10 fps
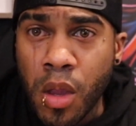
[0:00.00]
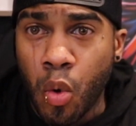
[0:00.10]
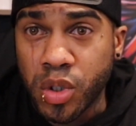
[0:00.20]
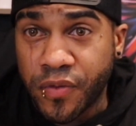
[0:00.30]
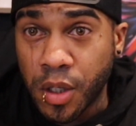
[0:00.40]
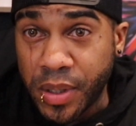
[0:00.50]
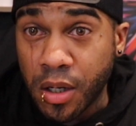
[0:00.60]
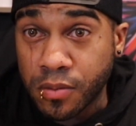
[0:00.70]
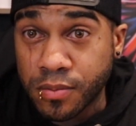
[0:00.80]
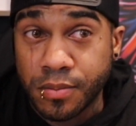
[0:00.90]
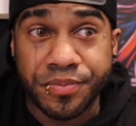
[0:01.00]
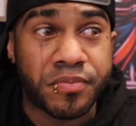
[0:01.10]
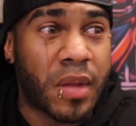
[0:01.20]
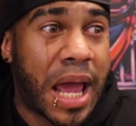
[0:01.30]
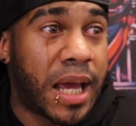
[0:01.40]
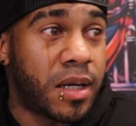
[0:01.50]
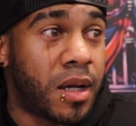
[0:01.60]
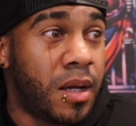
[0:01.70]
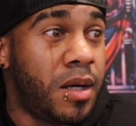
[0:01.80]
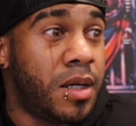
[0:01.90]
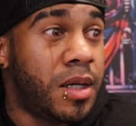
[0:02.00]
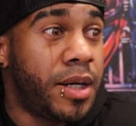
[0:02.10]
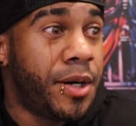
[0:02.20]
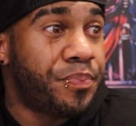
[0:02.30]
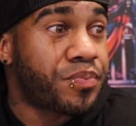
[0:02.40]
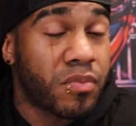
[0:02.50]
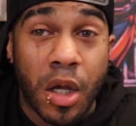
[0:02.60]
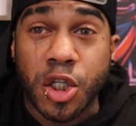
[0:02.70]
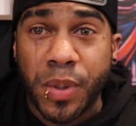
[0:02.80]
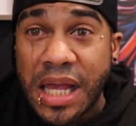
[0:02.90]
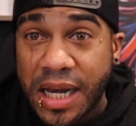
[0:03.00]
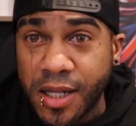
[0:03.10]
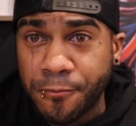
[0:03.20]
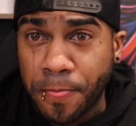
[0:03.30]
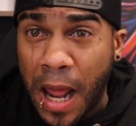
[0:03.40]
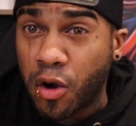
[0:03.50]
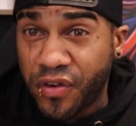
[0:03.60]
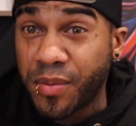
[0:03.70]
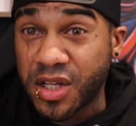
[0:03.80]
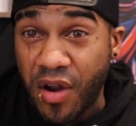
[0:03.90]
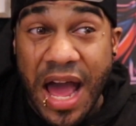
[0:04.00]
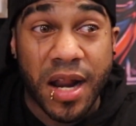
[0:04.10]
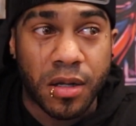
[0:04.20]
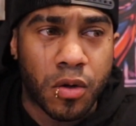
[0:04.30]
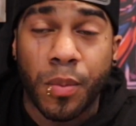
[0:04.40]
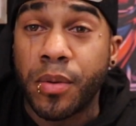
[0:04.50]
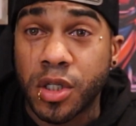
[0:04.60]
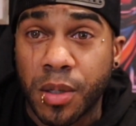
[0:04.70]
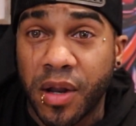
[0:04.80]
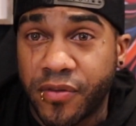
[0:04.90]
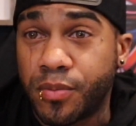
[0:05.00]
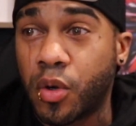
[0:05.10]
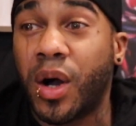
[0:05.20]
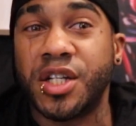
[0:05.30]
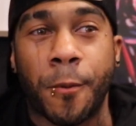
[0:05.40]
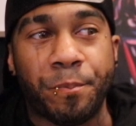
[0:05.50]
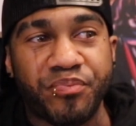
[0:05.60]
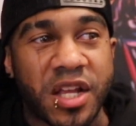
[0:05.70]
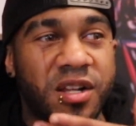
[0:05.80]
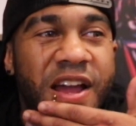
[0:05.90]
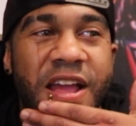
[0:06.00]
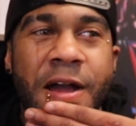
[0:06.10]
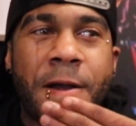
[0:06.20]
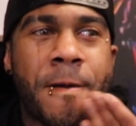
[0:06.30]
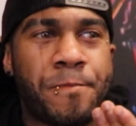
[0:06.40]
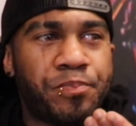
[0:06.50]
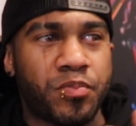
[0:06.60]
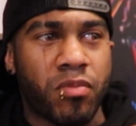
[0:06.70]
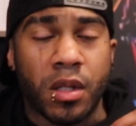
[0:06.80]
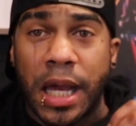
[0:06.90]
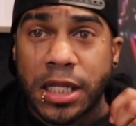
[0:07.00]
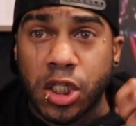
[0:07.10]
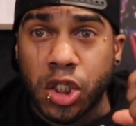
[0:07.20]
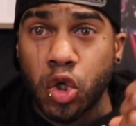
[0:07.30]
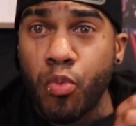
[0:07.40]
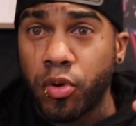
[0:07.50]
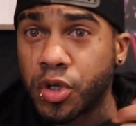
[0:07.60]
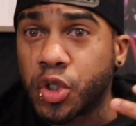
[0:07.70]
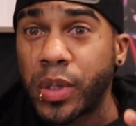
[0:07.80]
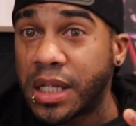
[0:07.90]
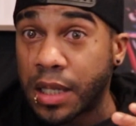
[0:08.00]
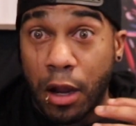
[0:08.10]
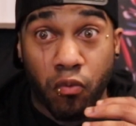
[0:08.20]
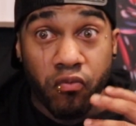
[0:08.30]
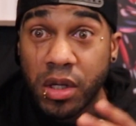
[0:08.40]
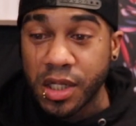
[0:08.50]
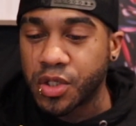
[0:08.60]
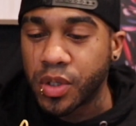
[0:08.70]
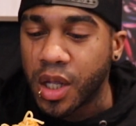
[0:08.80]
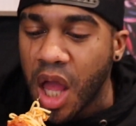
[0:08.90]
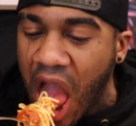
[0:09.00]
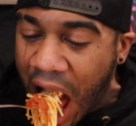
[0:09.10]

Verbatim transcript: who was Filipino, and their spaghetti, I don't know if anybody's ever had it, or maybe there's somebody Filipino watching. It's like, like super sweet, like really sweet.